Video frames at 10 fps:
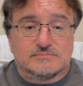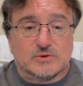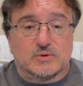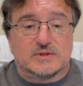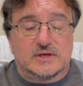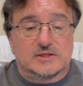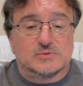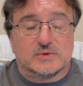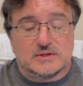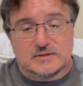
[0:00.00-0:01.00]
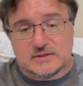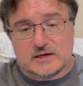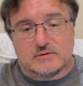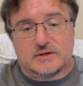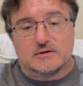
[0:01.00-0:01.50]
when things went
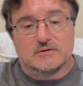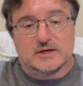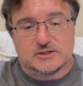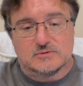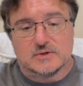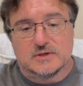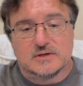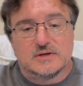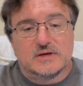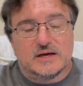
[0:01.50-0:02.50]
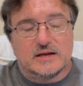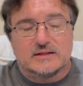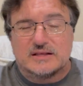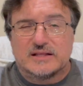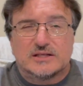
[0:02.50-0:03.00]
downhill, actually. And I
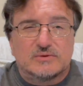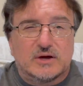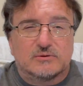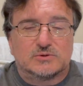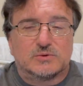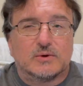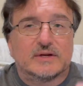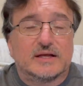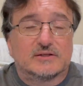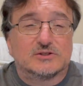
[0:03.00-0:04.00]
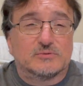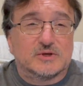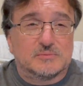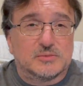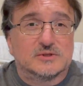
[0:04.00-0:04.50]
think that's why I was rolling out so
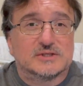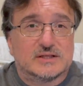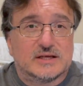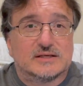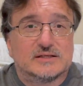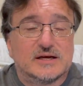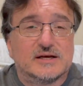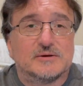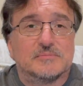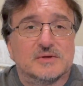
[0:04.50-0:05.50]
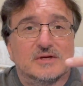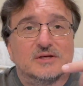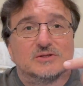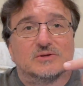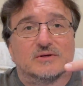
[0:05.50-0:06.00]
many puts at that time,
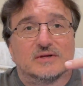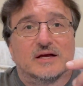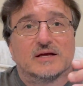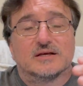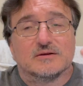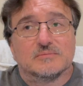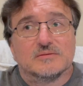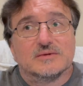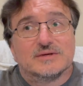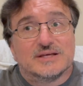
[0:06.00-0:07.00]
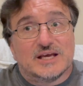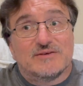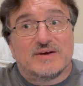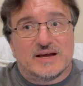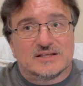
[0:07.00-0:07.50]
so that I can,
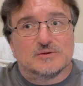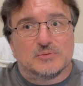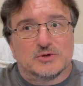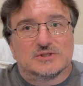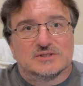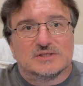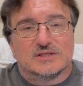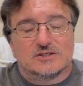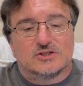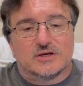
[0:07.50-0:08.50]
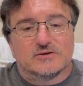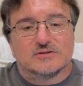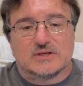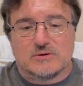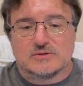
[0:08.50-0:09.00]
if I had to purchase these
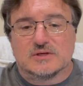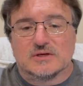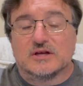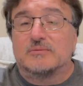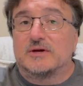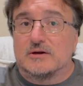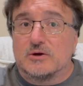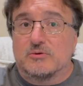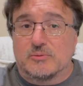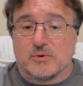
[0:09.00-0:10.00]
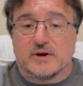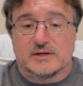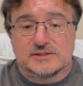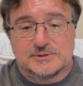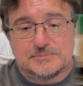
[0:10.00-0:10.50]
shares, I was going to get them at a lower
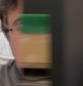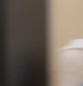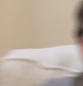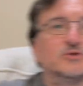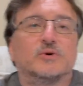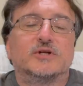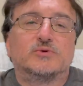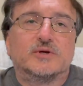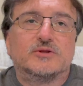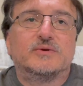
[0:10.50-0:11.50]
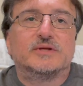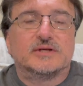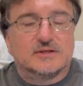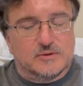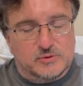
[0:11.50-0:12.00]
price. But 2023
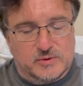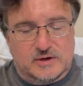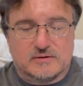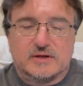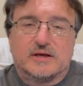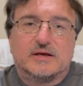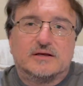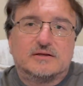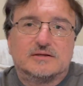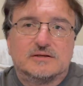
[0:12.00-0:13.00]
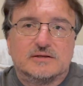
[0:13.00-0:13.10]
did come around, and